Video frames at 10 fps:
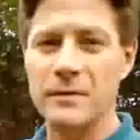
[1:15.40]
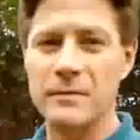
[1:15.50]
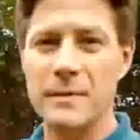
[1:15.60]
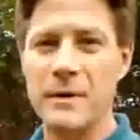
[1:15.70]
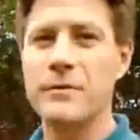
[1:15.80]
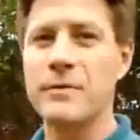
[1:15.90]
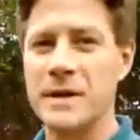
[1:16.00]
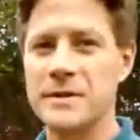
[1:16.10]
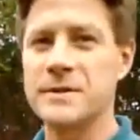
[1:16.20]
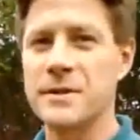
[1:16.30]
garden with
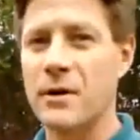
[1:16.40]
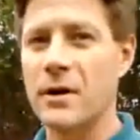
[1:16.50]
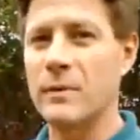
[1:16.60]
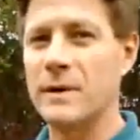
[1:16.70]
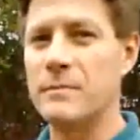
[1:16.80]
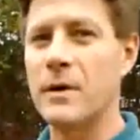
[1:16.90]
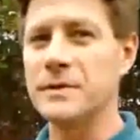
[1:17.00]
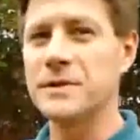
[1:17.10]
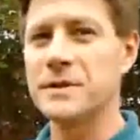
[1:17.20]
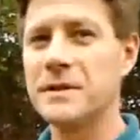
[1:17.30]
3 inches of hardwood
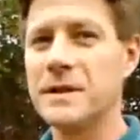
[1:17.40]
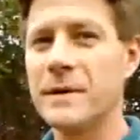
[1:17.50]
mulch.